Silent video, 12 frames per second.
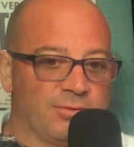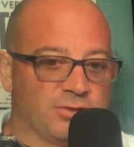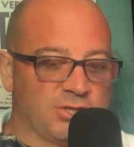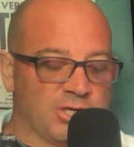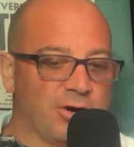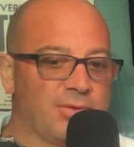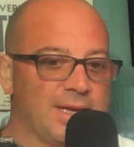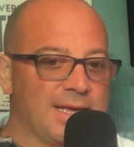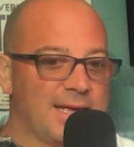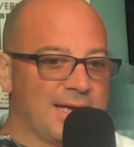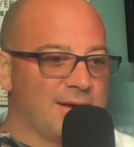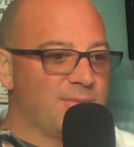I was showing
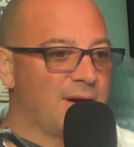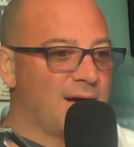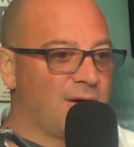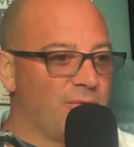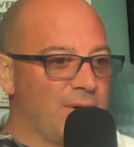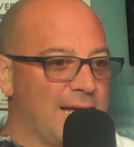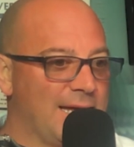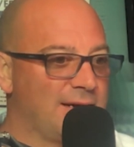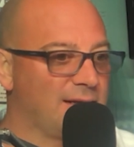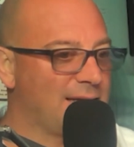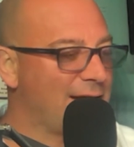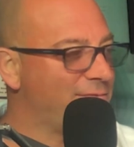him a way
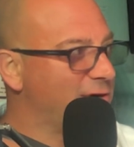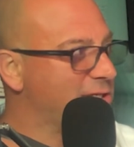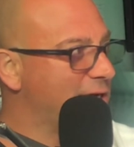to leverage